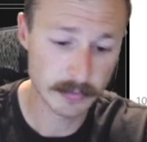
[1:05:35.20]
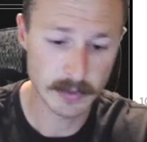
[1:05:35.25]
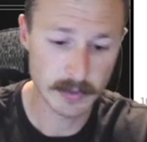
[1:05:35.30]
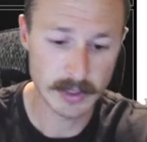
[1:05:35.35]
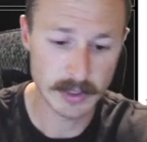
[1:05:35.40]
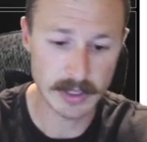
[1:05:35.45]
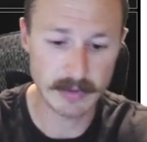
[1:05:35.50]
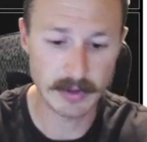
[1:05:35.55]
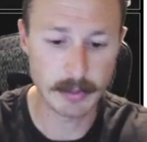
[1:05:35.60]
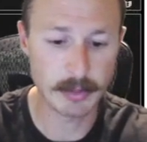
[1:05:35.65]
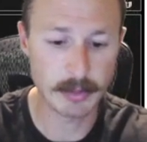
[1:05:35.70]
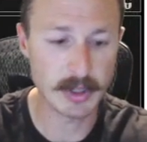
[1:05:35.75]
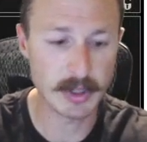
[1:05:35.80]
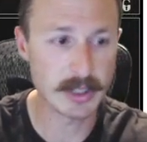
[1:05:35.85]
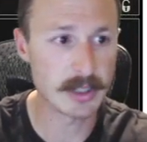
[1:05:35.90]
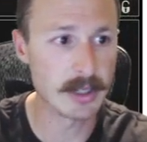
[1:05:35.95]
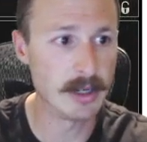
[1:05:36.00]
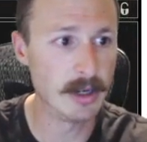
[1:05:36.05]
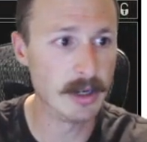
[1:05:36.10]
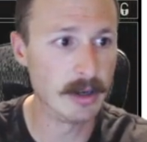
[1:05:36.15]
Definitely press
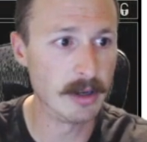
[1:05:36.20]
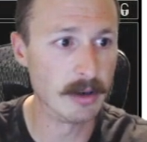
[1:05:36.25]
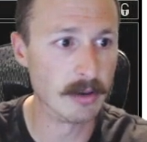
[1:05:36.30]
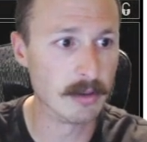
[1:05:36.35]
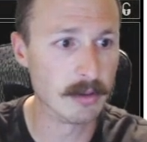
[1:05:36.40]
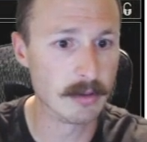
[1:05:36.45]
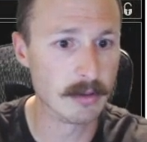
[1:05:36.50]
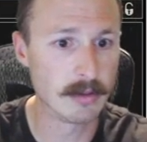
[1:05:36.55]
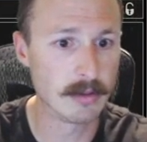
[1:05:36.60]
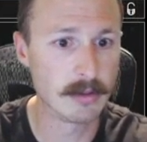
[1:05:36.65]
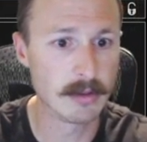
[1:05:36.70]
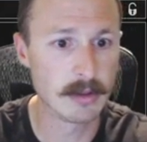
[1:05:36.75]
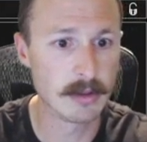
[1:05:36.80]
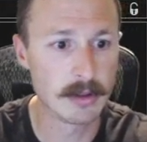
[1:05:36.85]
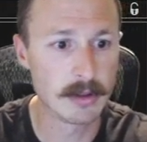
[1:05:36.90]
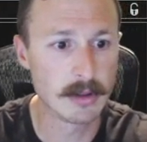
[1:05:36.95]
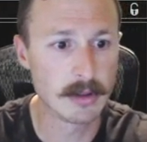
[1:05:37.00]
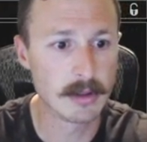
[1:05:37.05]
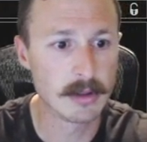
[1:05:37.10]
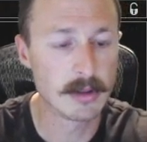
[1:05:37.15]
no.
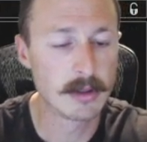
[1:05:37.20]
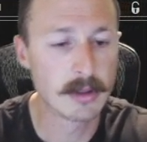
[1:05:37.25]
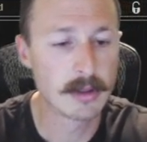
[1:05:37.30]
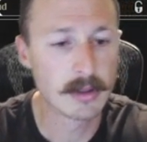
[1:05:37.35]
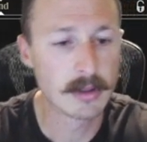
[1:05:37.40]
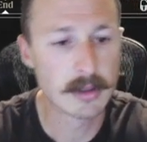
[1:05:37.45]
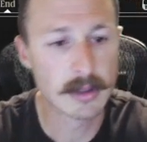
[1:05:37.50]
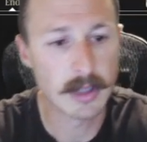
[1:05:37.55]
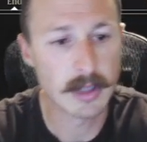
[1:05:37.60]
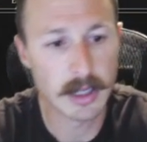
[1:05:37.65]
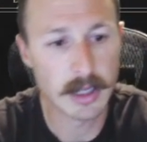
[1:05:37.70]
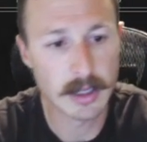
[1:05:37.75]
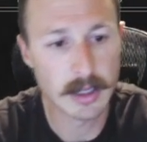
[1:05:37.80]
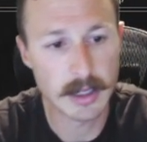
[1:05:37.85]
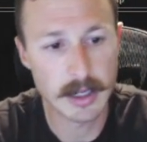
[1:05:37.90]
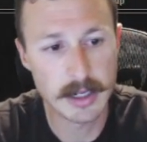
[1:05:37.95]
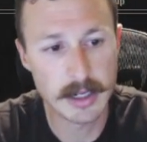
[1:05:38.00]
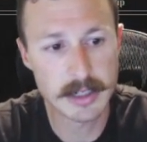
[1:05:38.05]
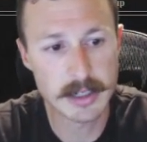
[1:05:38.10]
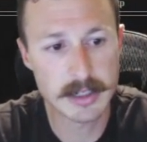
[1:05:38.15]
Okay, I
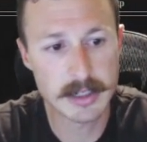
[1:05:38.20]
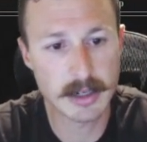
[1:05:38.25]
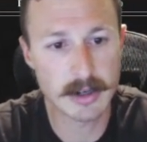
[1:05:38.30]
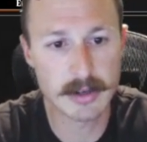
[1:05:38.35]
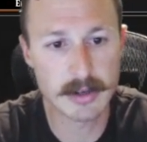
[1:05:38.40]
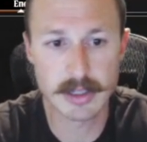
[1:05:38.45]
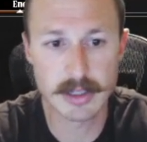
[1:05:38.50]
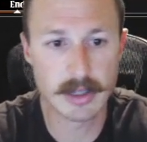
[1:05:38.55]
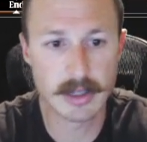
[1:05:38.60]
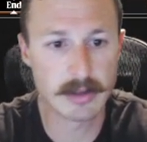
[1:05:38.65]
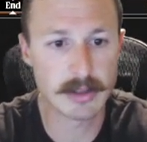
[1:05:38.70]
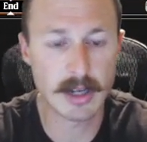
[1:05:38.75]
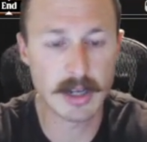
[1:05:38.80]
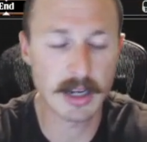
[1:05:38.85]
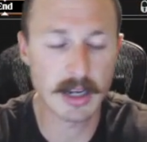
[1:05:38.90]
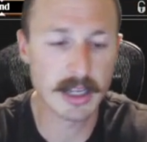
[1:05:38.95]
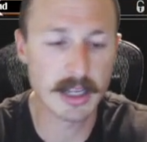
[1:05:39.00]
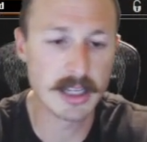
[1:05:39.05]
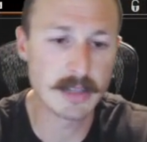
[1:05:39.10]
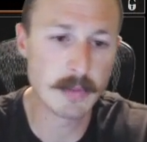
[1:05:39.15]
need to start using those
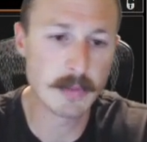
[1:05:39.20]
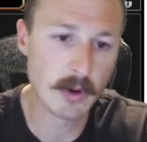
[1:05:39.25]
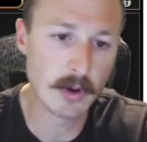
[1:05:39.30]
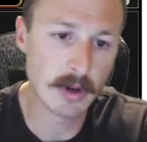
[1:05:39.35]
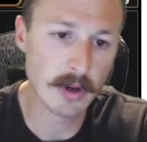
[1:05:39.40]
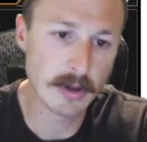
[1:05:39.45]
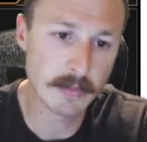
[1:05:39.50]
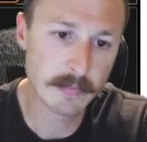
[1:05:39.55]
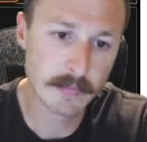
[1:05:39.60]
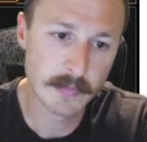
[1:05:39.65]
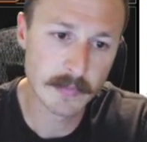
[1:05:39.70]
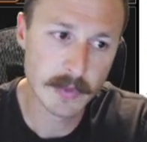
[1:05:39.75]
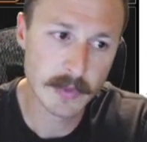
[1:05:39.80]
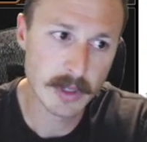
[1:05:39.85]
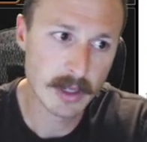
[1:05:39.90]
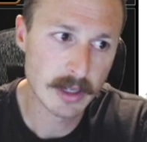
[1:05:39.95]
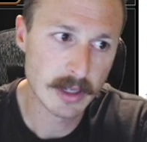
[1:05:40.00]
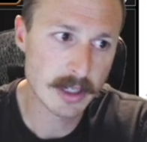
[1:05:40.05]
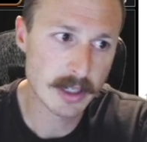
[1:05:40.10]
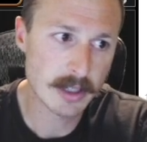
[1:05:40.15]
hotkeys more, just